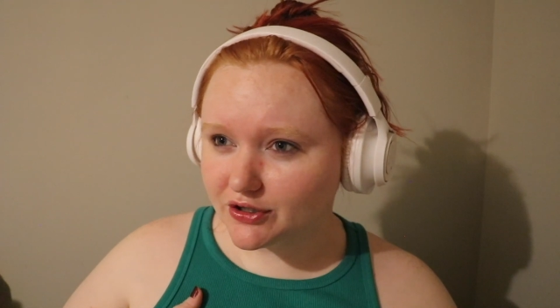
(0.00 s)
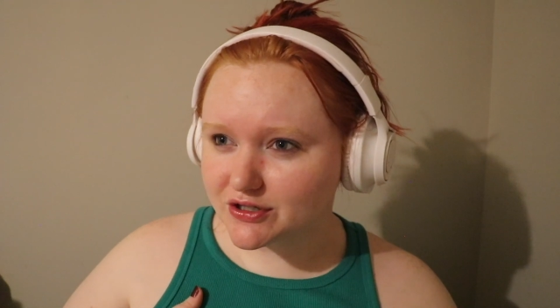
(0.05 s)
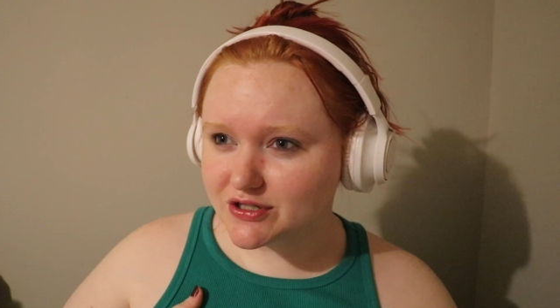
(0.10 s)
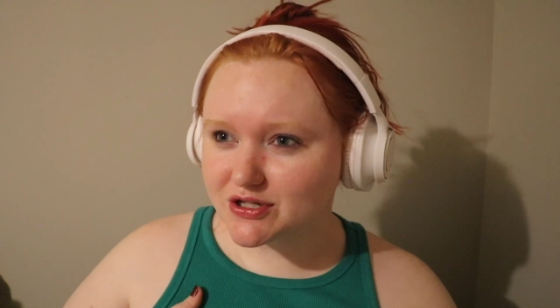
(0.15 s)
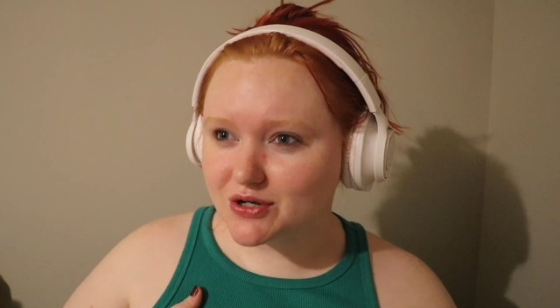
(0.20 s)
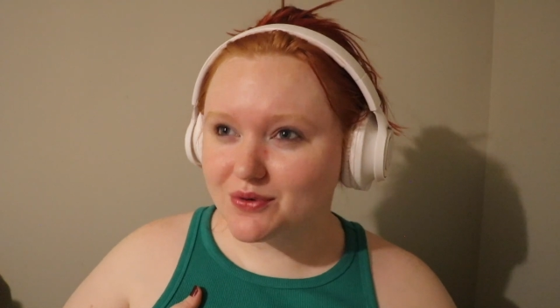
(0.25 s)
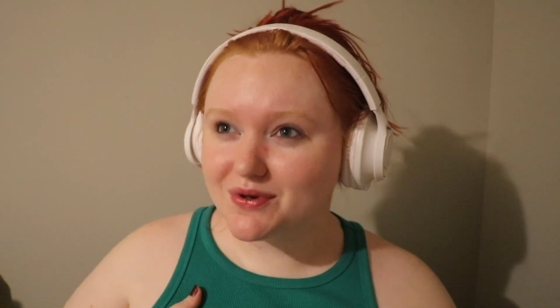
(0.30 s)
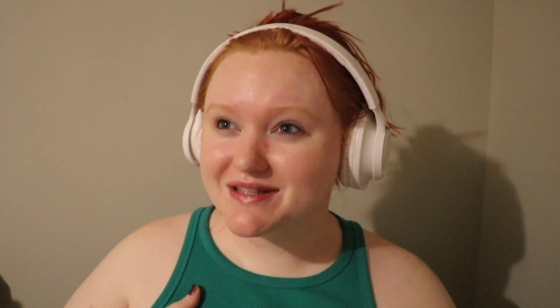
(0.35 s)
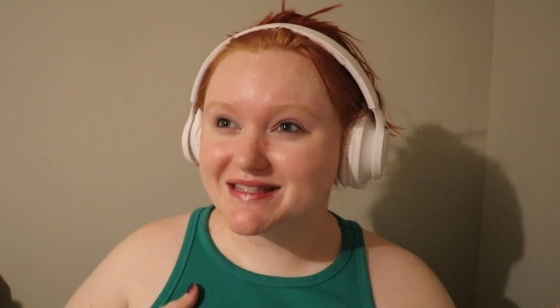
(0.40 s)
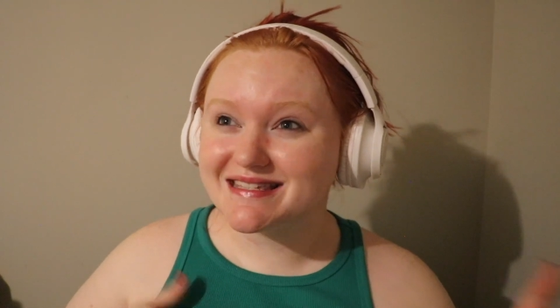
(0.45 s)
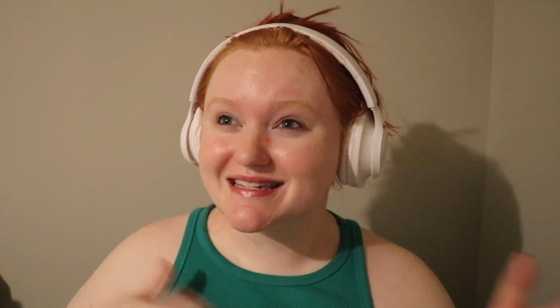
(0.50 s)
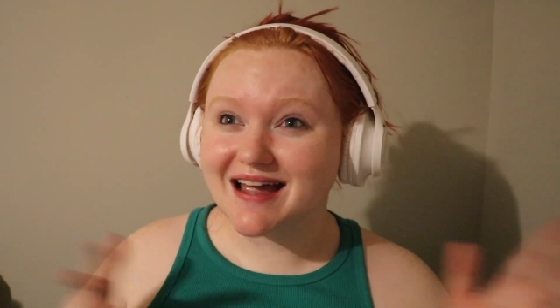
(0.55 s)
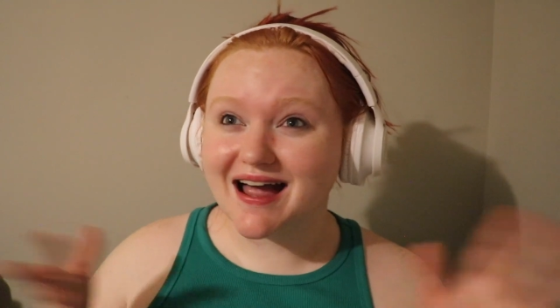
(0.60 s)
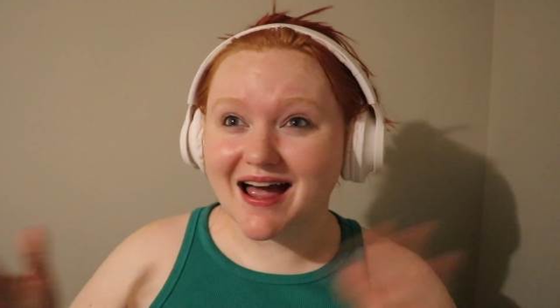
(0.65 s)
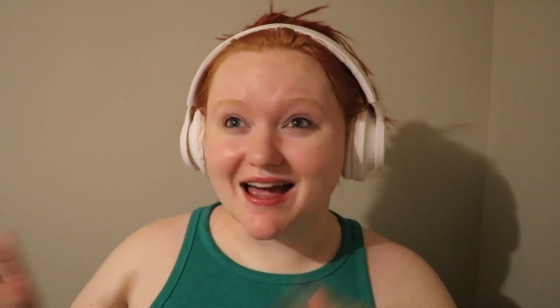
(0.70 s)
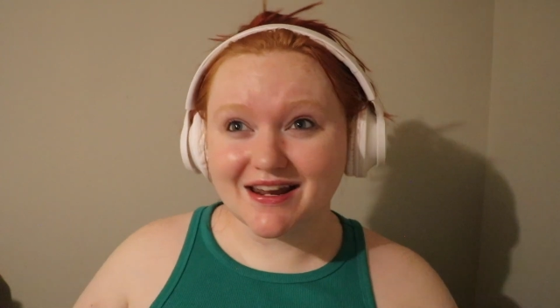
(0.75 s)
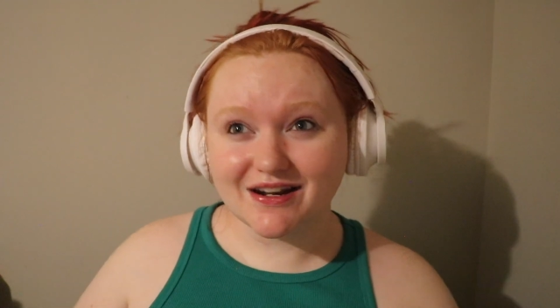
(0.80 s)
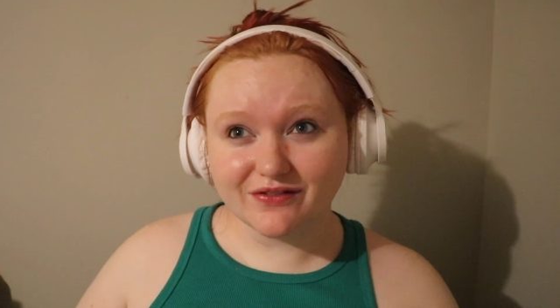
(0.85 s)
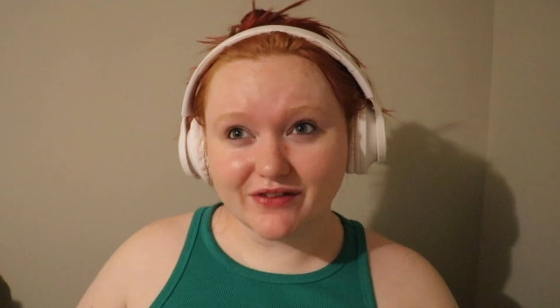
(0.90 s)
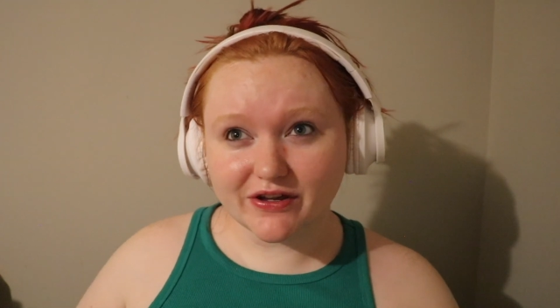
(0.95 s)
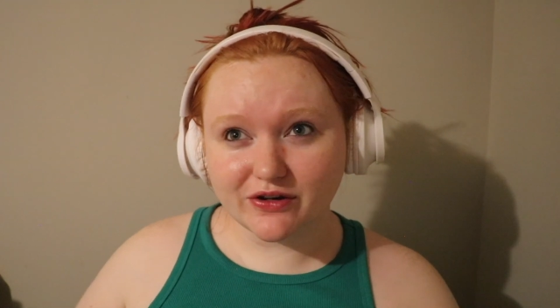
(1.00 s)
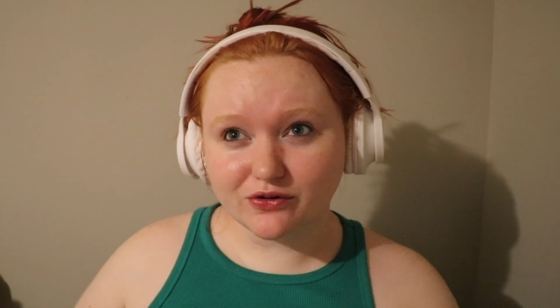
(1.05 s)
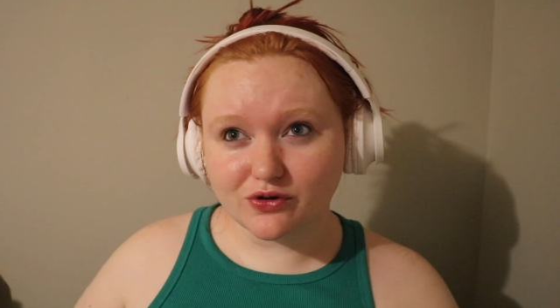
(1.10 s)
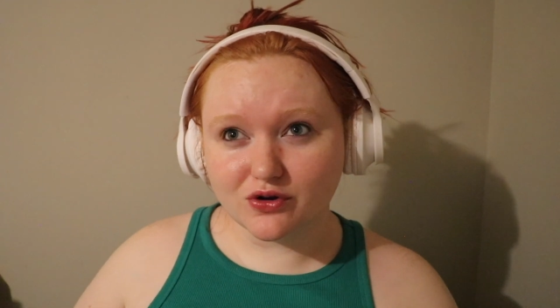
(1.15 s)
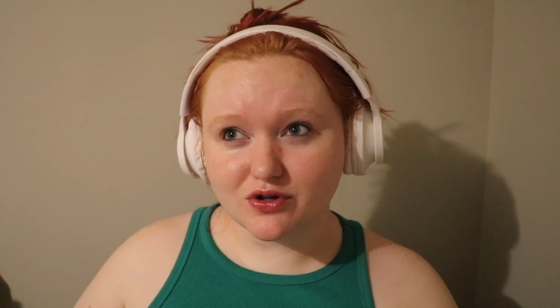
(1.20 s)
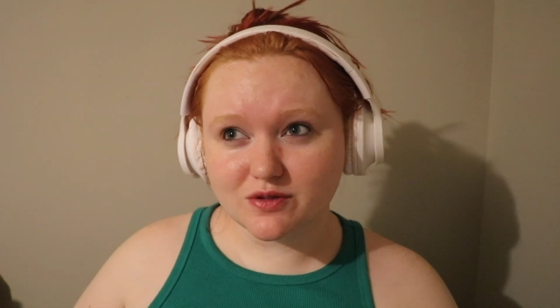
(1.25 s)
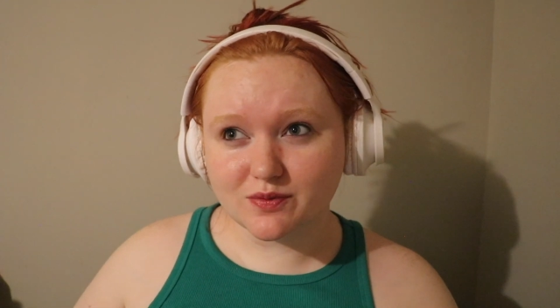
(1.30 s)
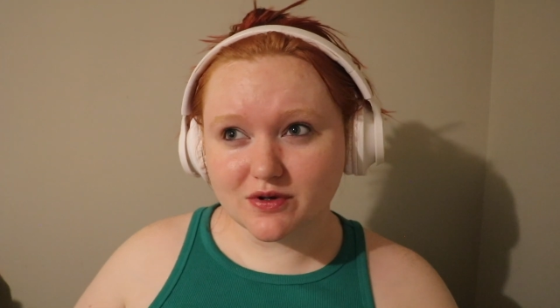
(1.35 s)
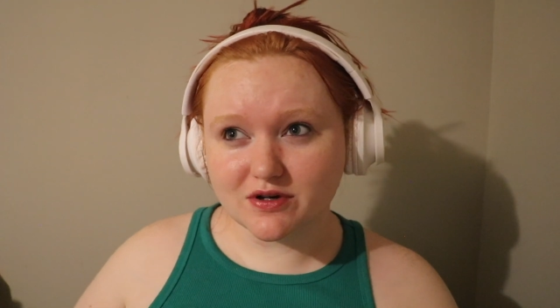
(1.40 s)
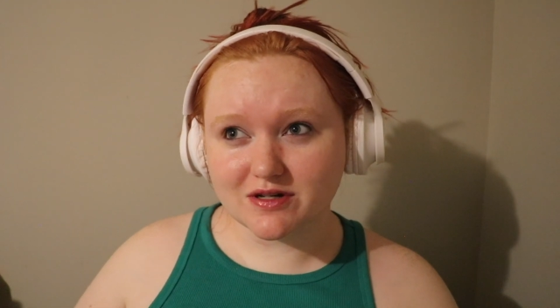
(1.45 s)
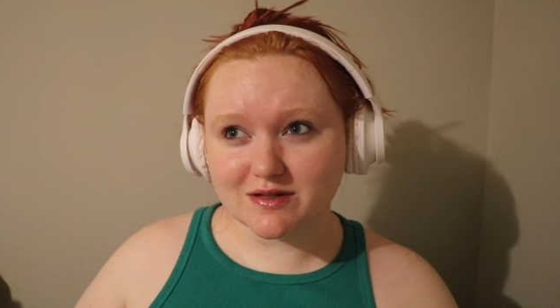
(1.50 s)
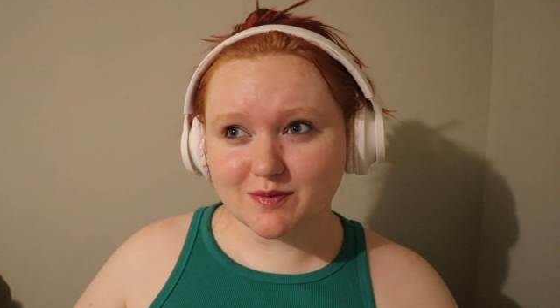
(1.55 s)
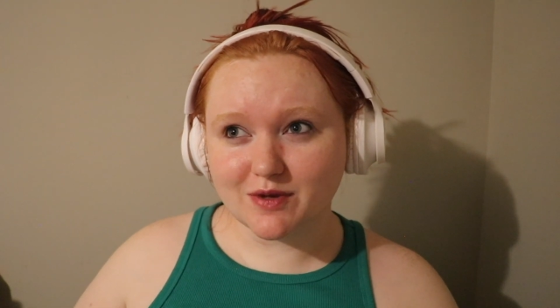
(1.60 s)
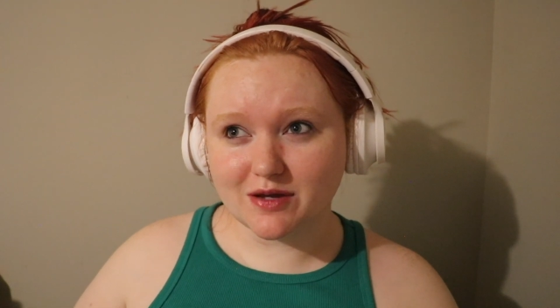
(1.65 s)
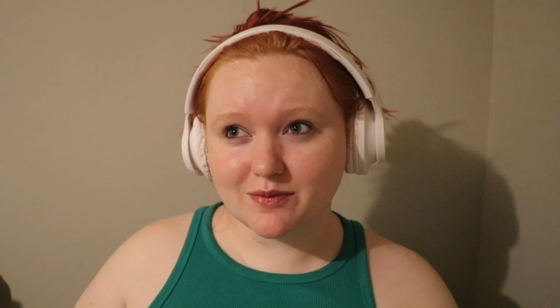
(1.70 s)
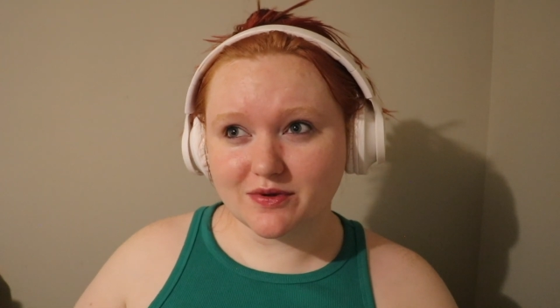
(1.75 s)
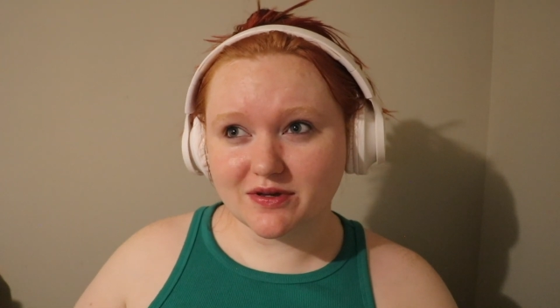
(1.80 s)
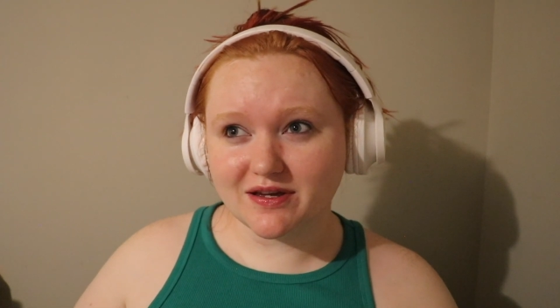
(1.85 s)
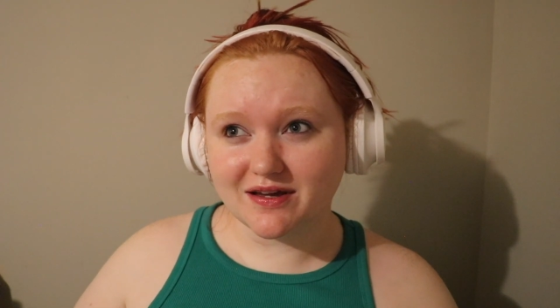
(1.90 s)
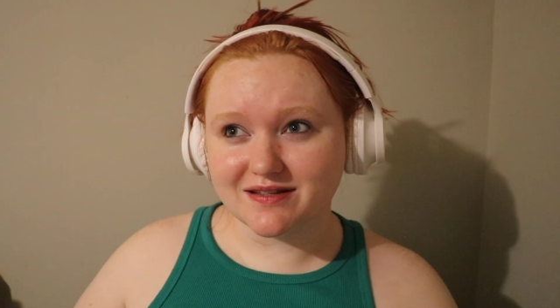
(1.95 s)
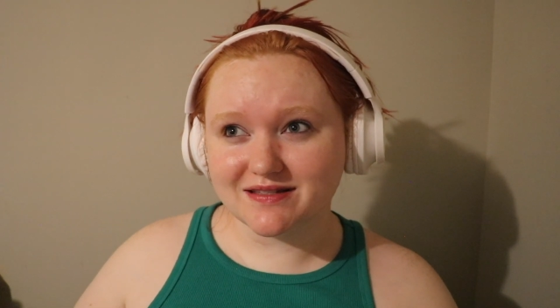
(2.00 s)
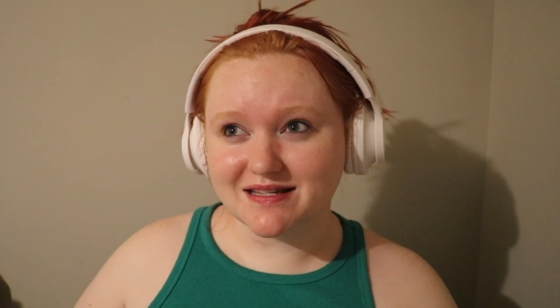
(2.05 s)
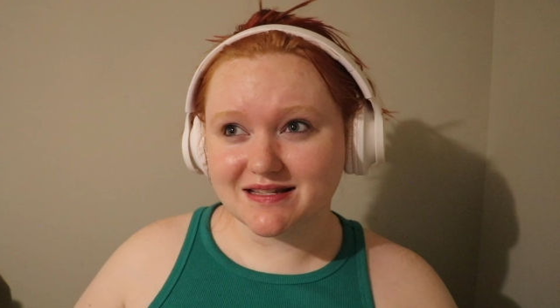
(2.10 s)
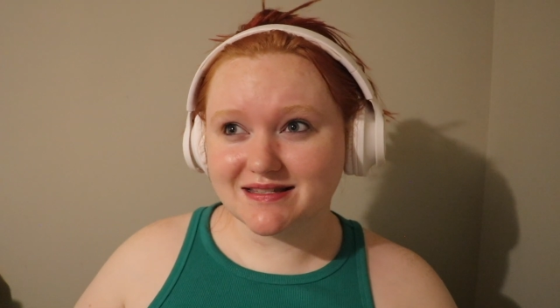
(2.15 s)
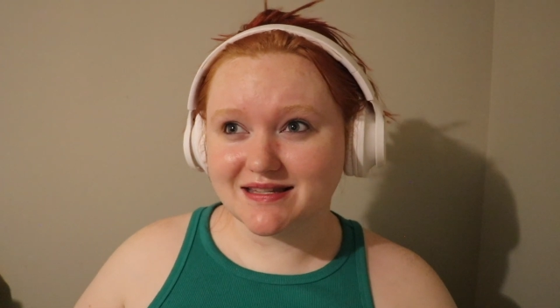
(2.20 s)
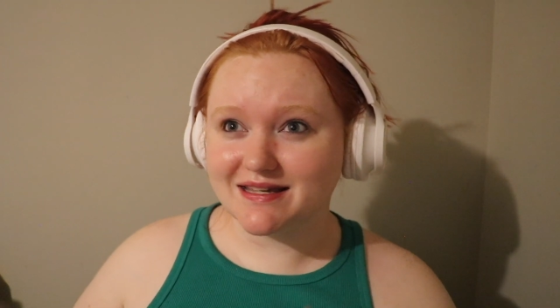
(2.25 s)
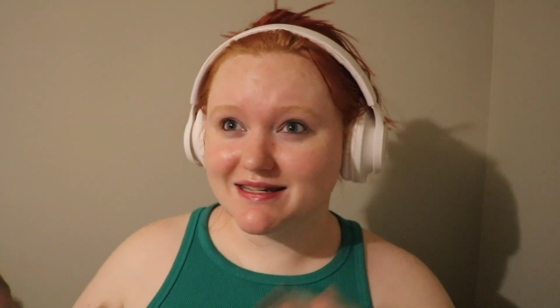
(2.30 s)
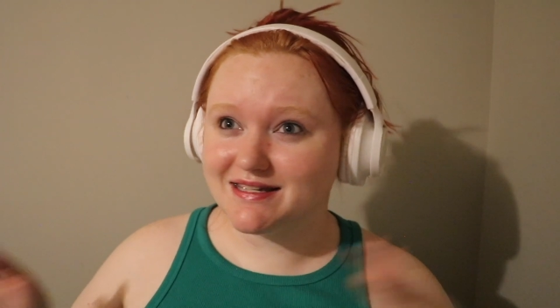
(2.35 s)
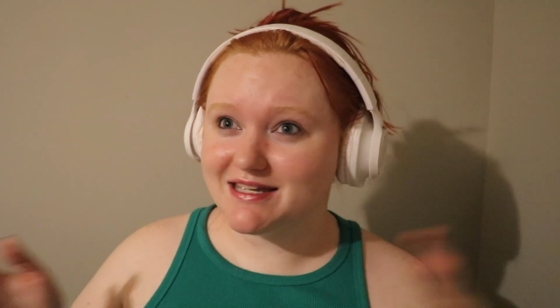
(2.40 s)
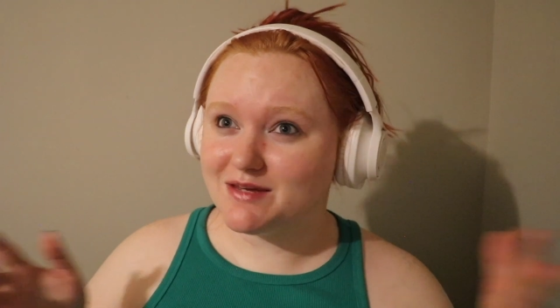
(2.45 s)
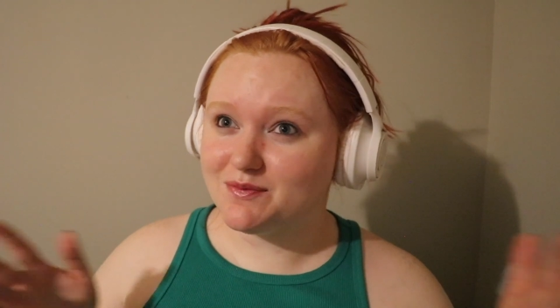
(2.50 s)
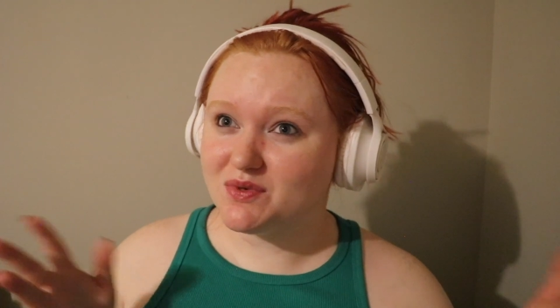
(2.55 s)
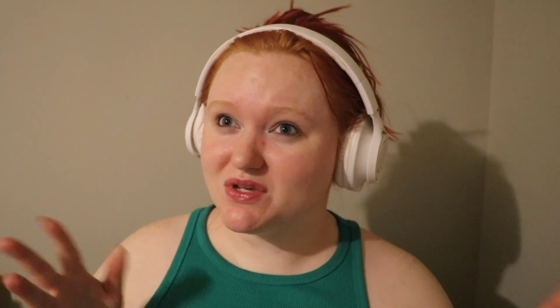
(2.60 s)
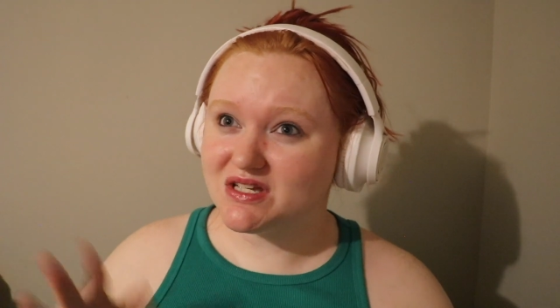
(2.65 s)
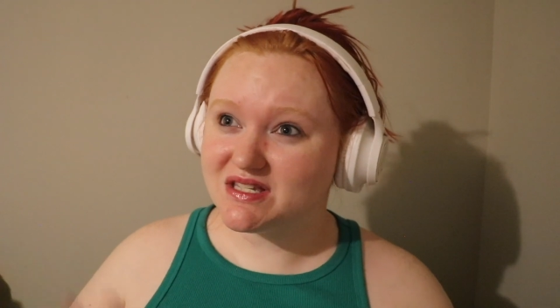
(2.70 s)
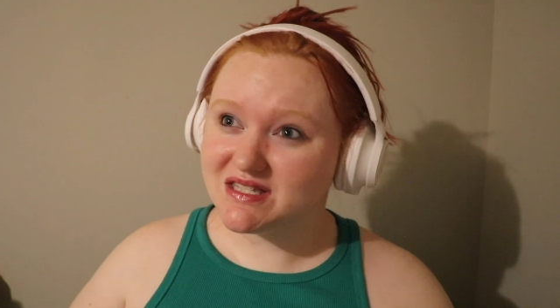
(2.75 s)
So it's kind of like Rosemary's Baby because he's like keeping